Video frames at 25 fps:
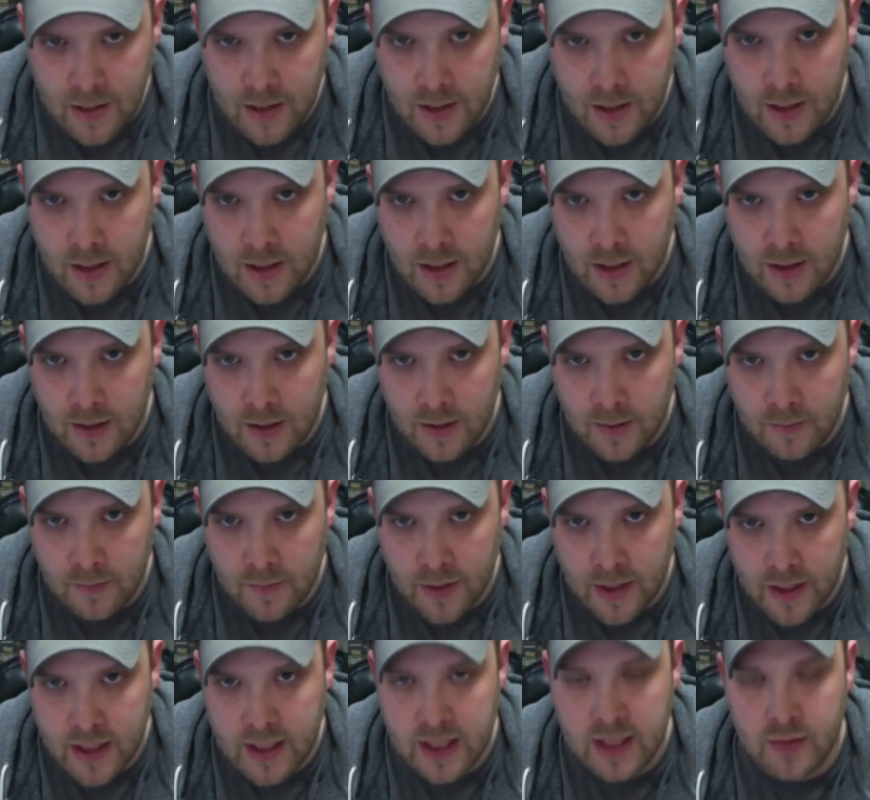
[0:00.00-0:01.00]

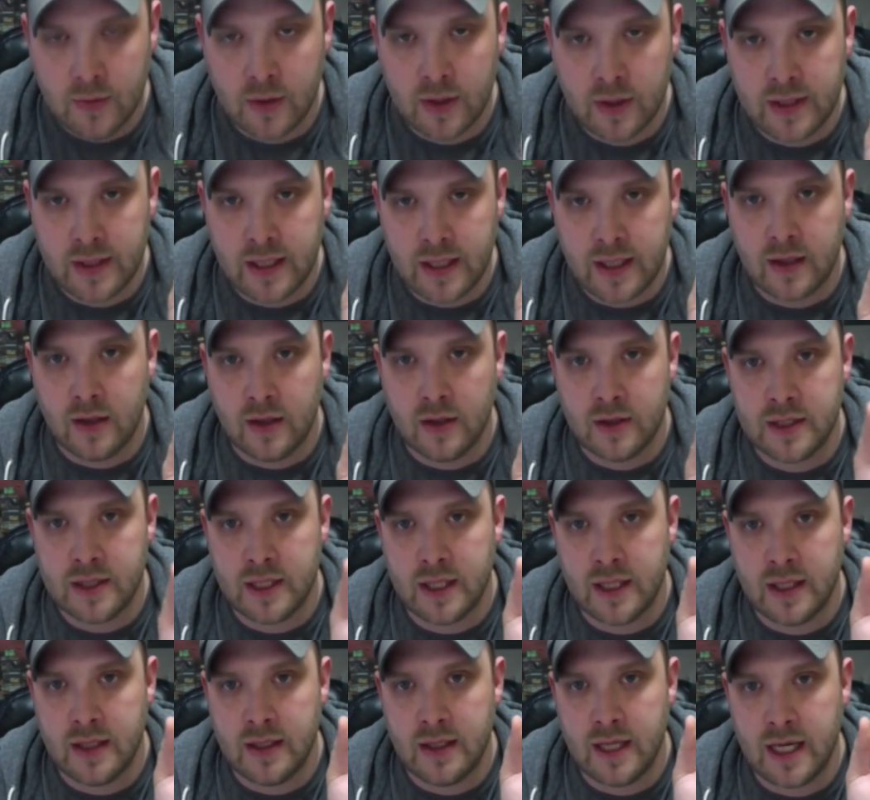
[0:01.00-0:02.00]
a keyword that goes
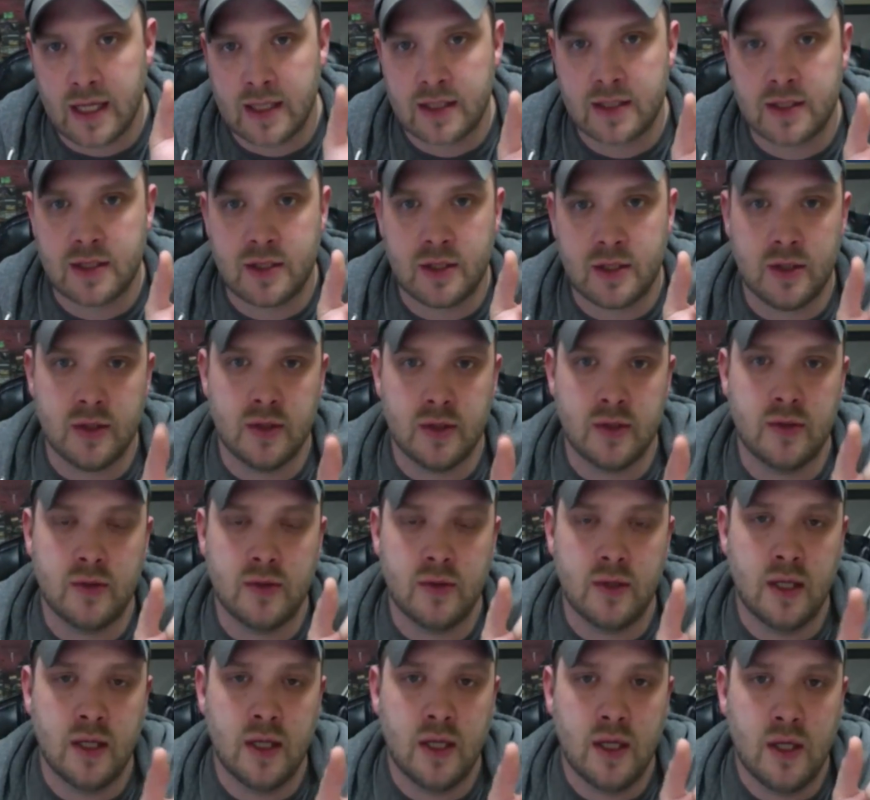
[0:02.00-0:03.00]
in next
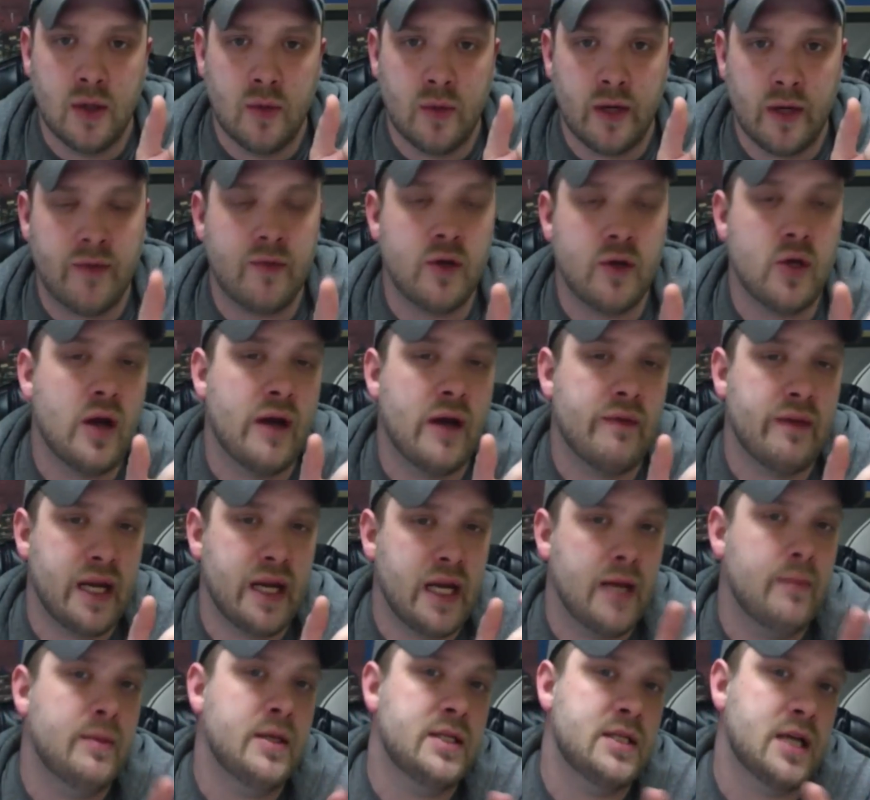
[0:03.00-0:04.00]
to whenever you have an
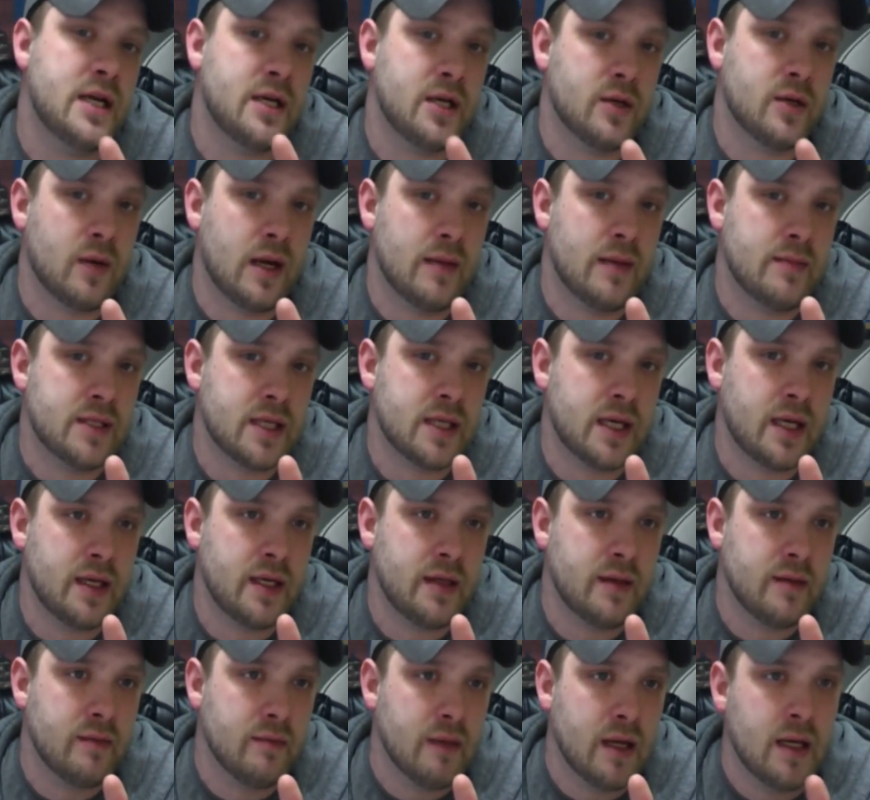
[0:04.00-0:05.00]
image on your website.